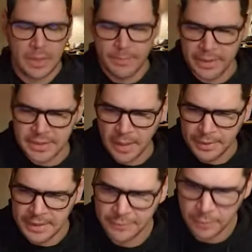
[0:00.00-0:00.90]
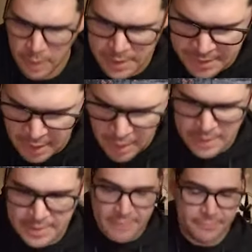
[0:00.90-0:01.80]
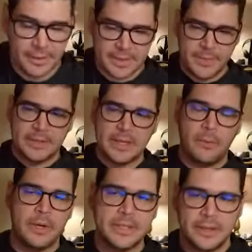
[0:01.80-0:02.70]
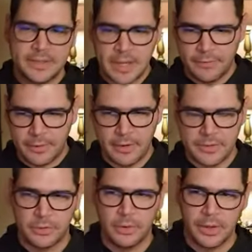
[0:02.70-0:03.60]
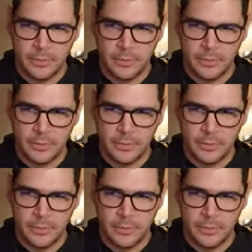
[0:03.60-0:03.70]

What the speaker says: different ones on Netflix because I wasn't going to sign up for Crunchyroll.